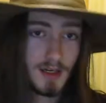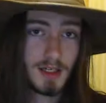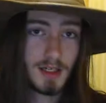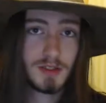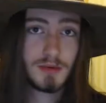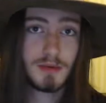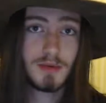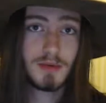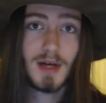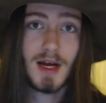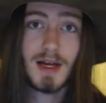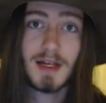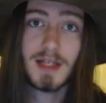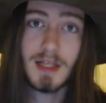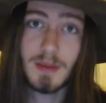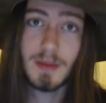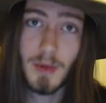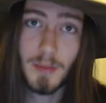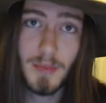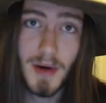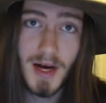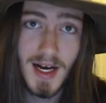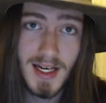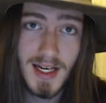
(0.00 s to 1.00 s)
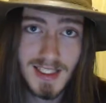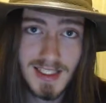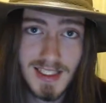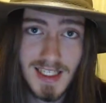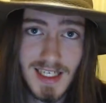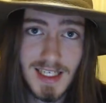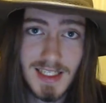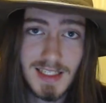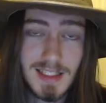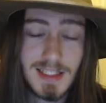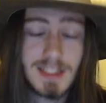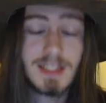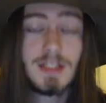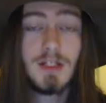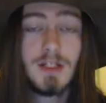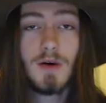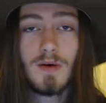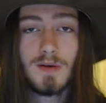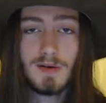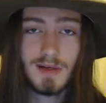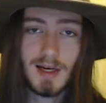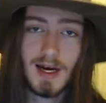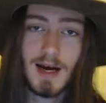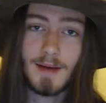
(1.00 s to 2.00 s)
Goddamn apostates. No,
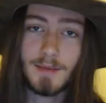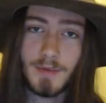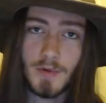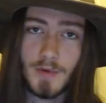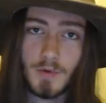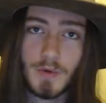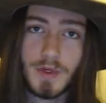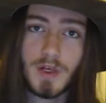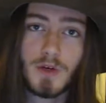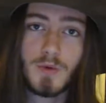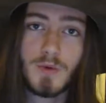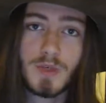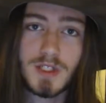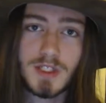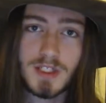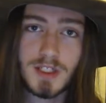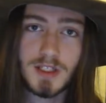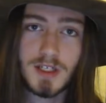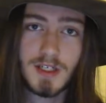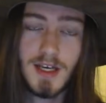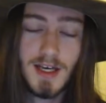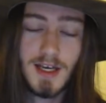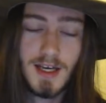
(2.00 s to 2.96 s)
I'm the real wizard.